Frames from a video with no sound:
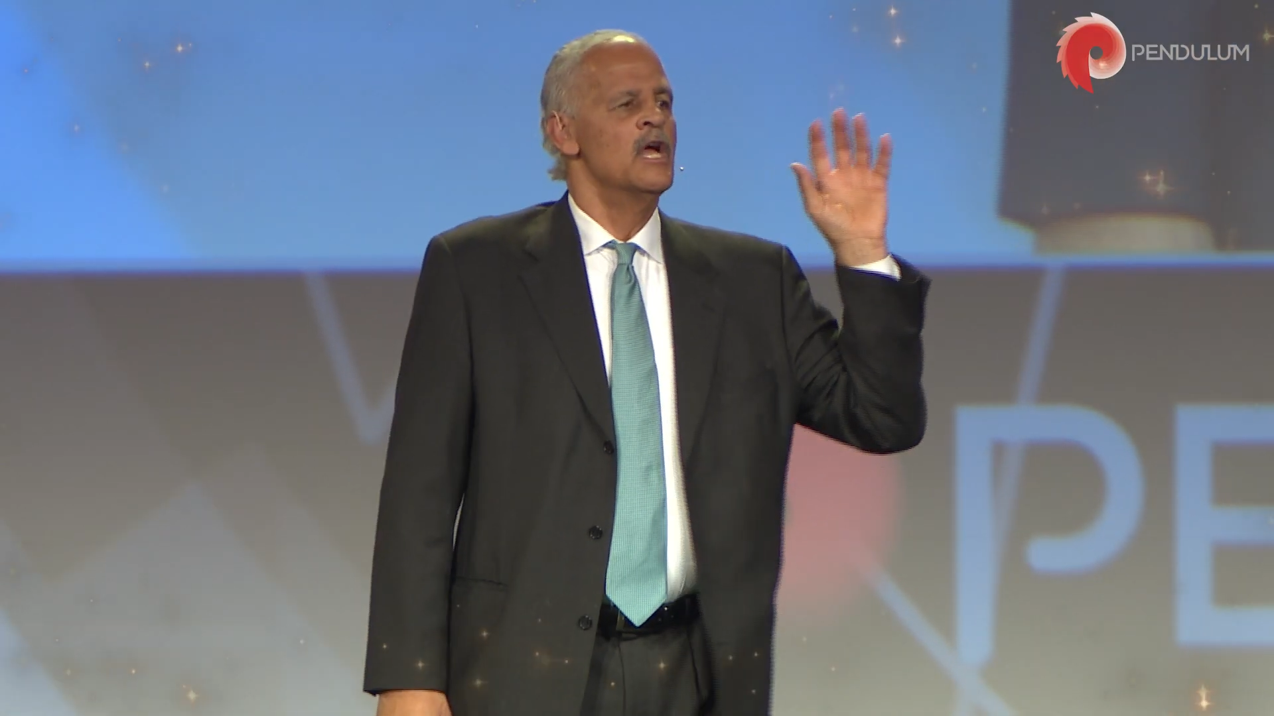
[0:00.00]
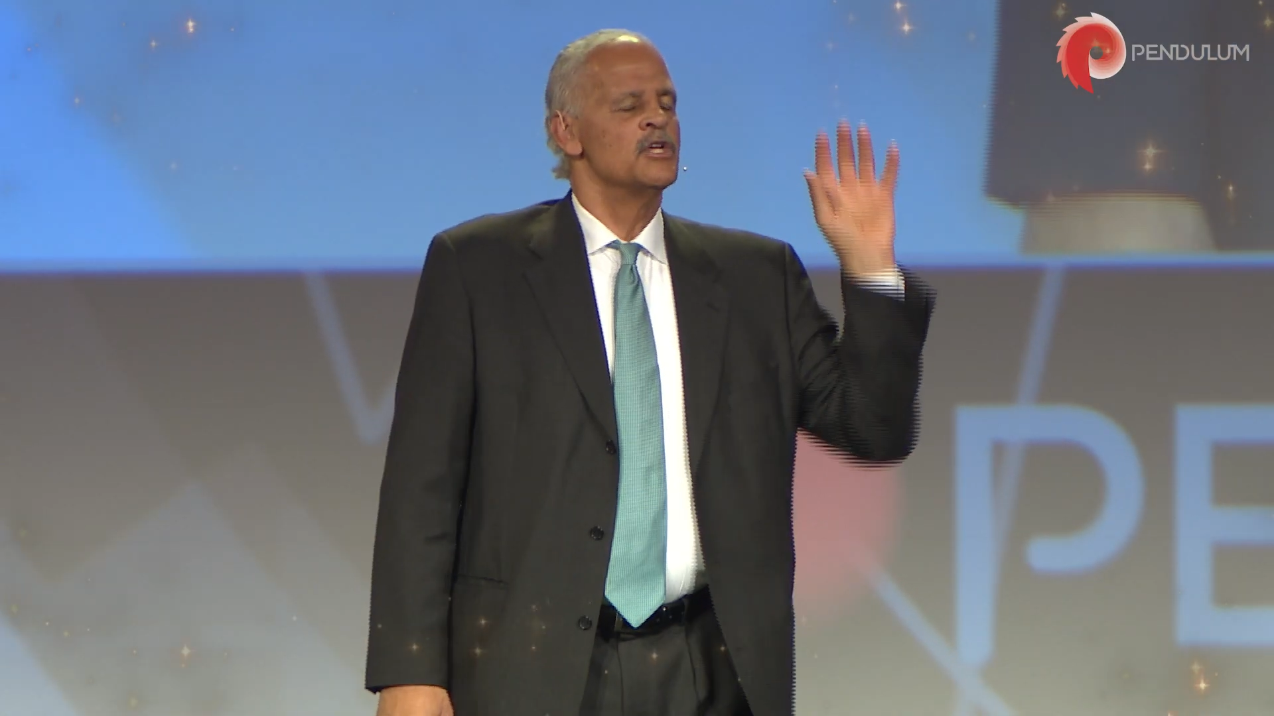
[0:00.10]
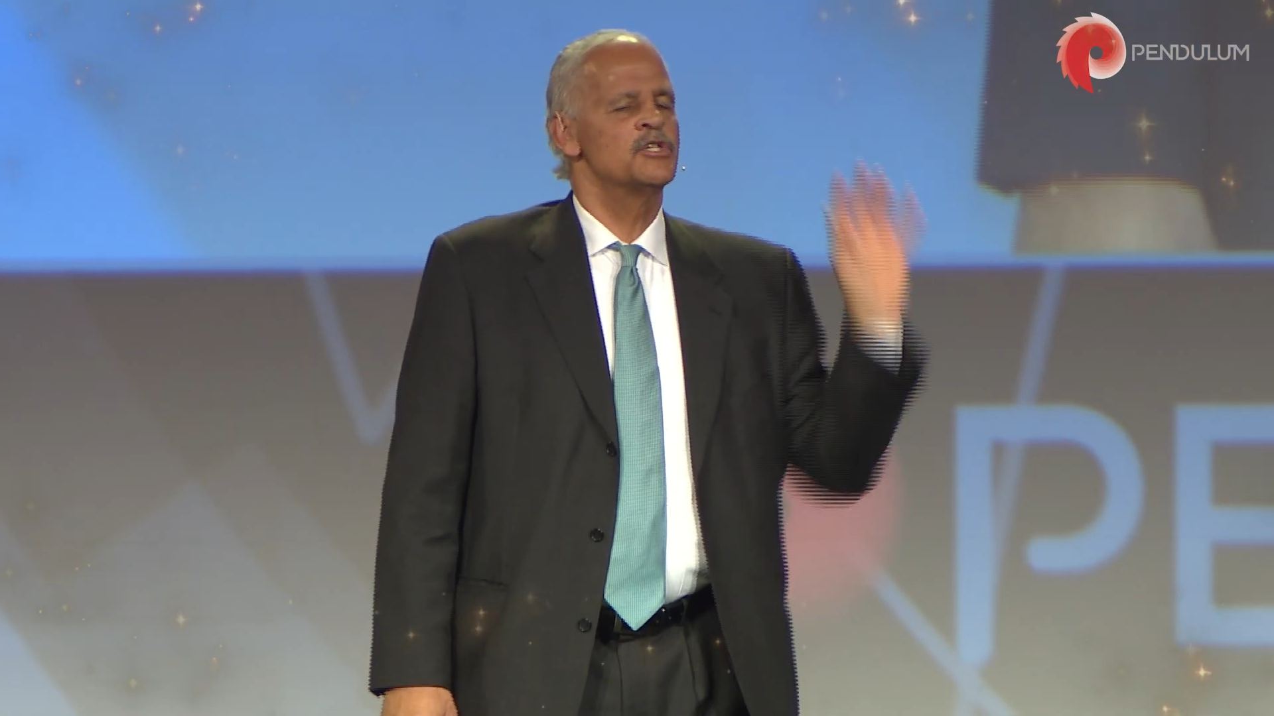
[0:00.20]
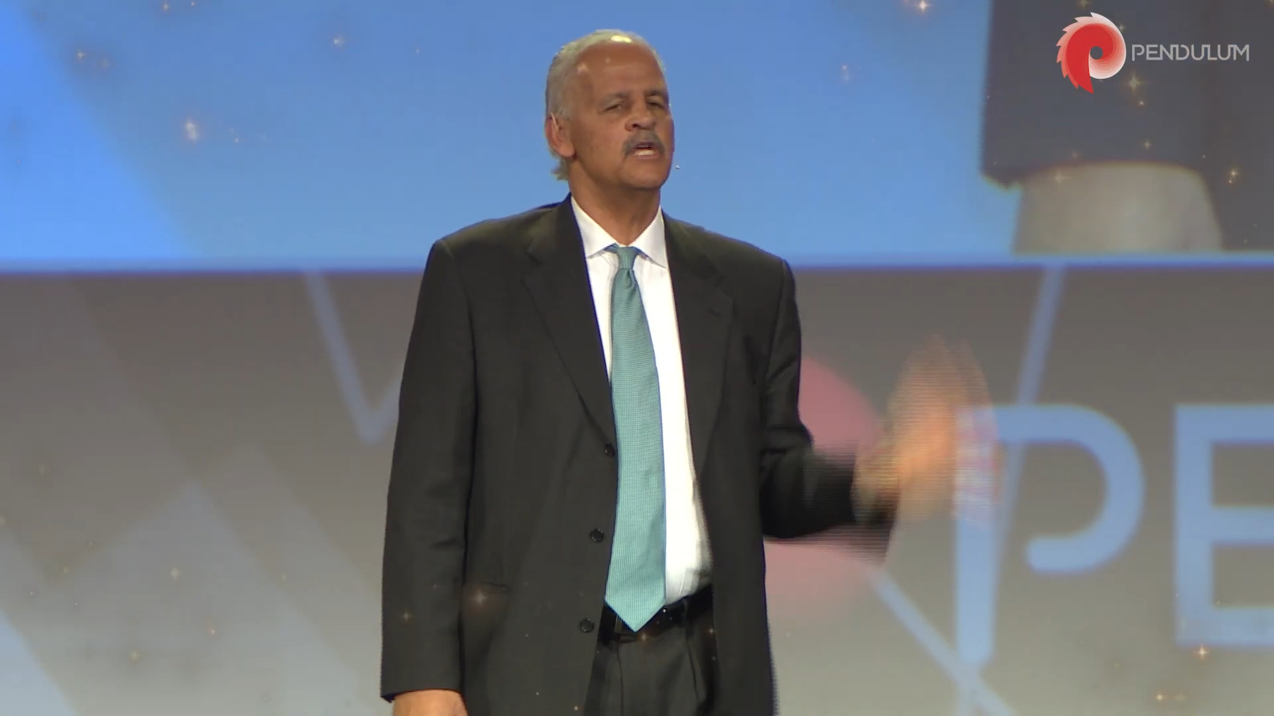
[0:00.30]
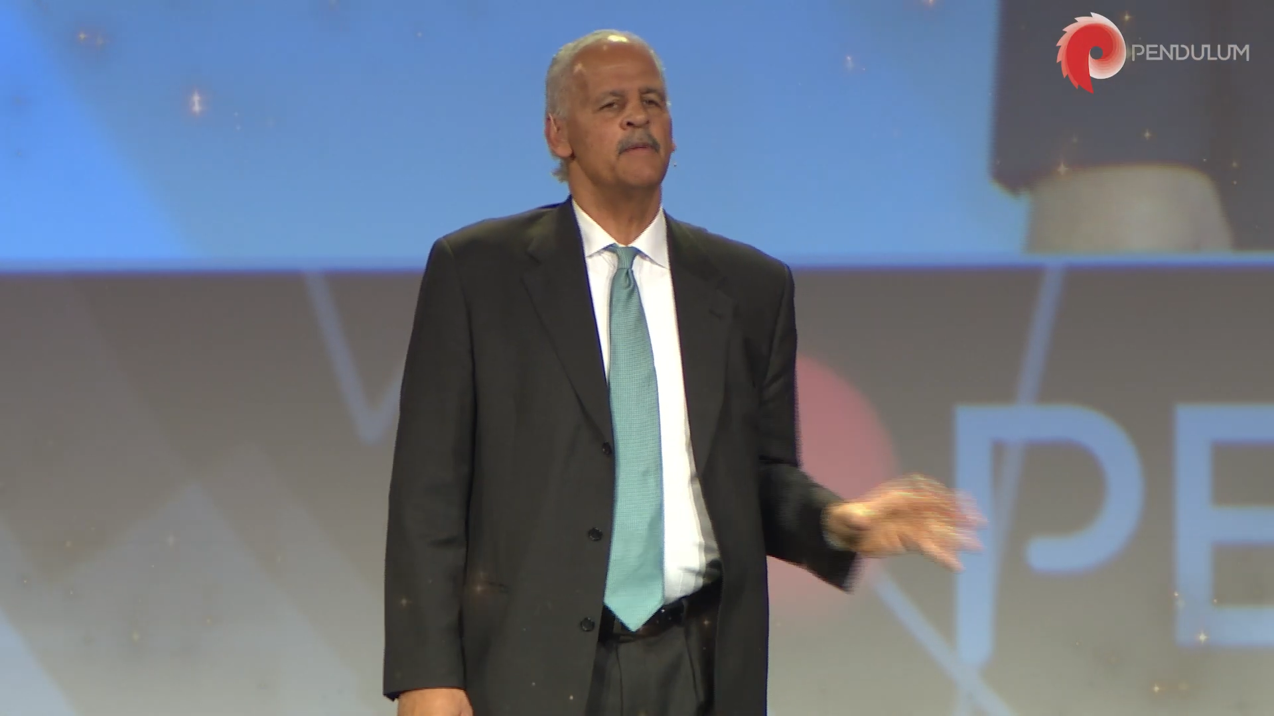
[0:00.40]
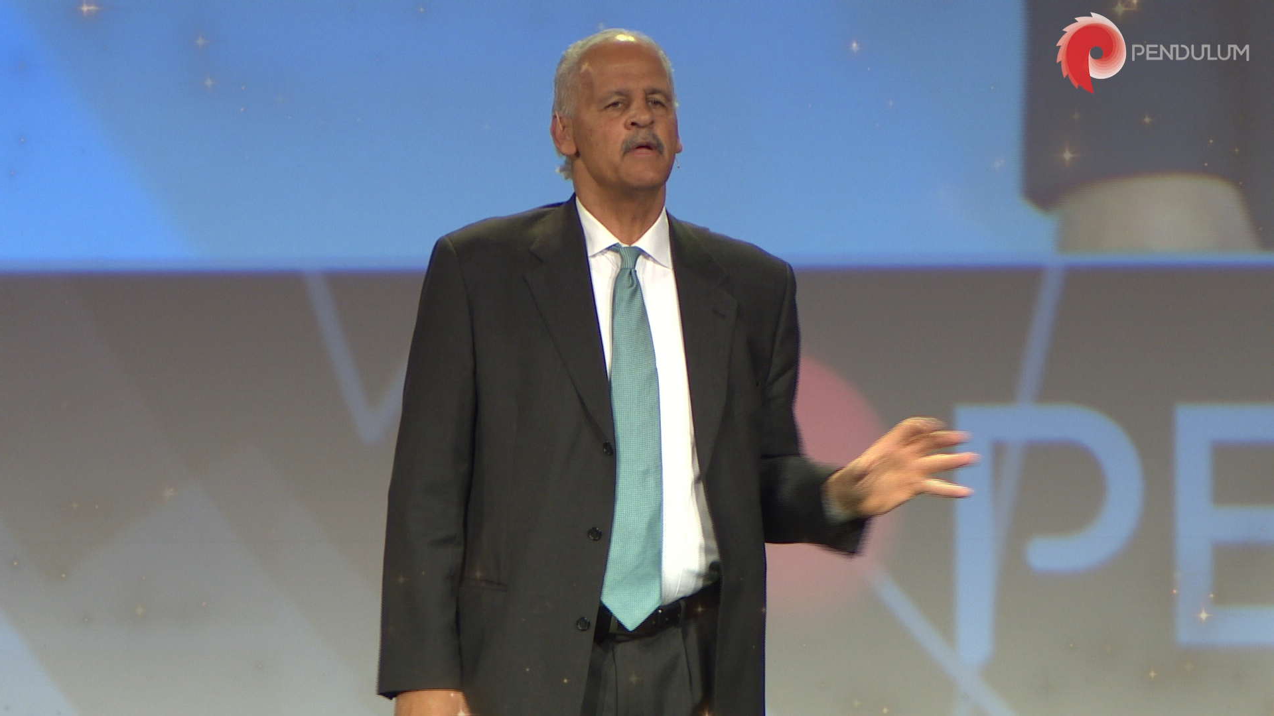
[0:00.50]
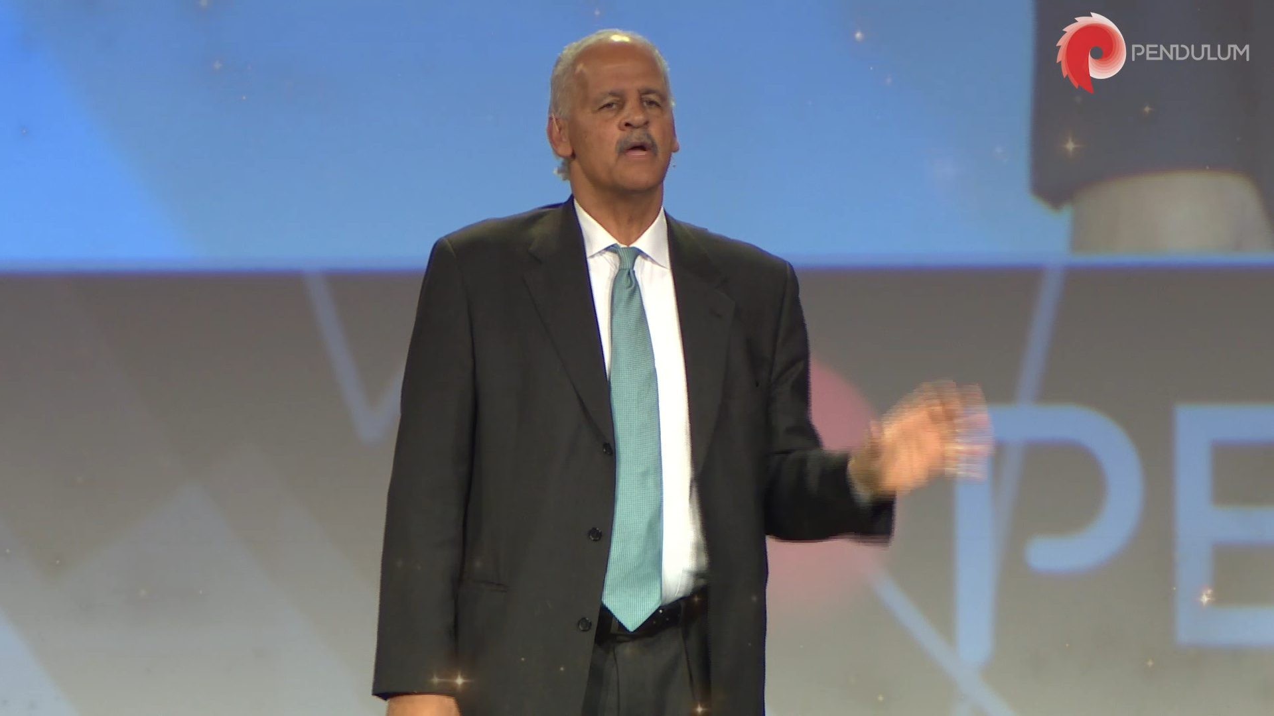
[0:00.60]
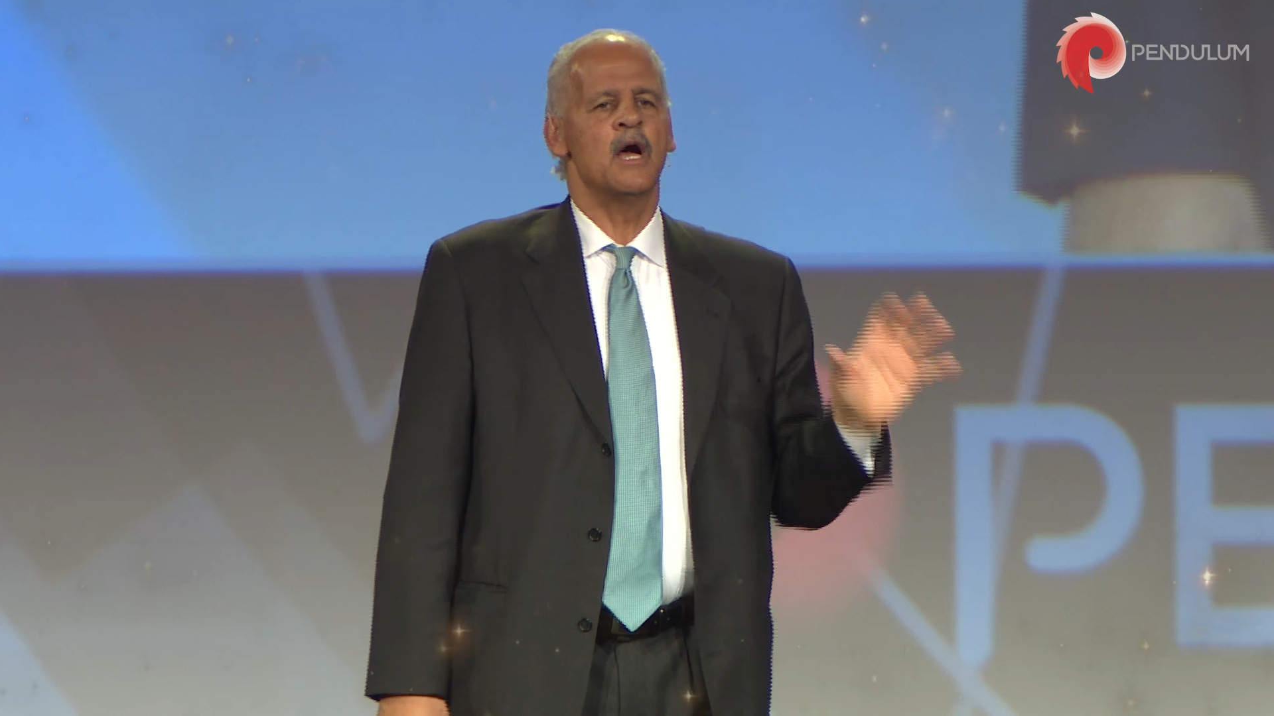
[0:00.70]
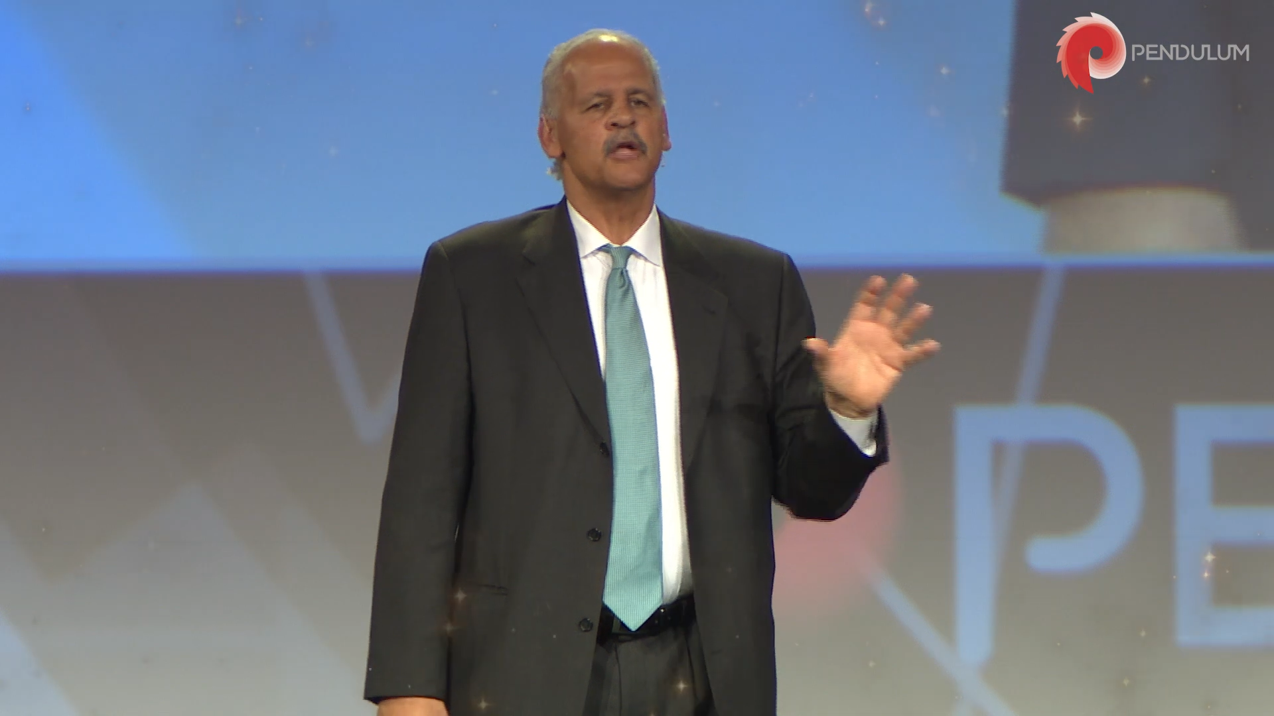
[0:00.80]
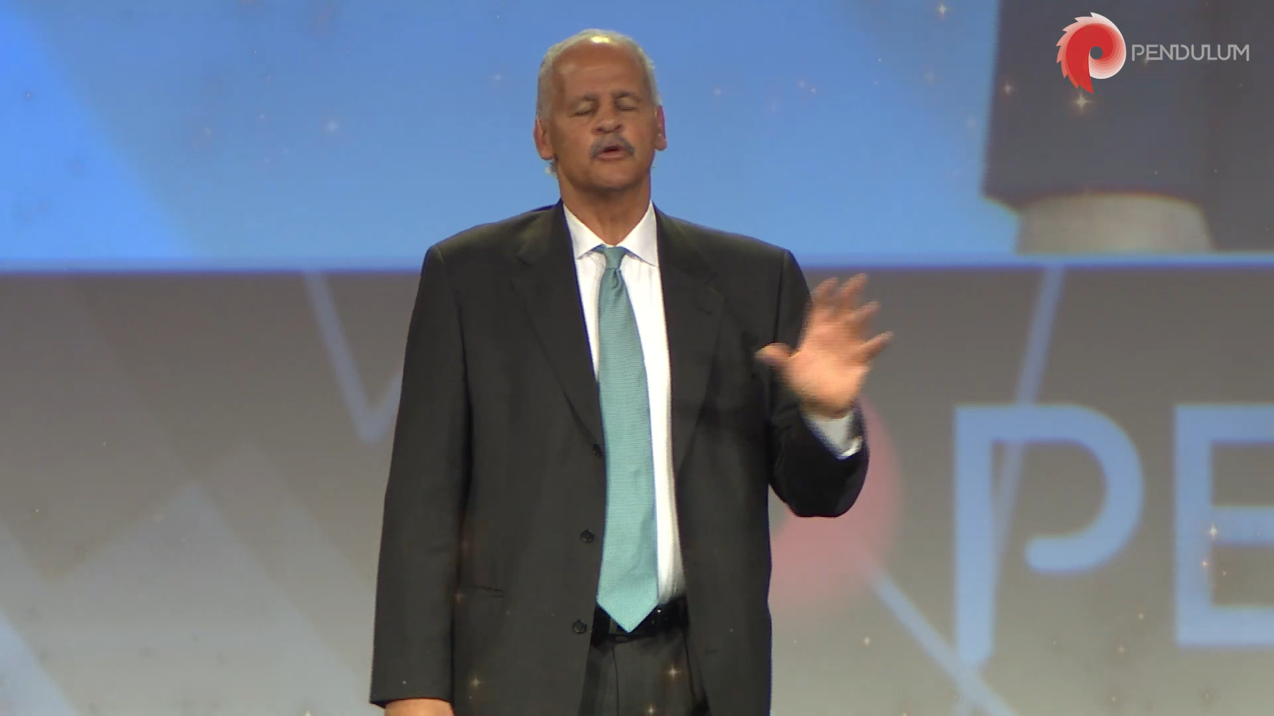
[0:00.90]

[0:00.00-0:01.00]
see beyond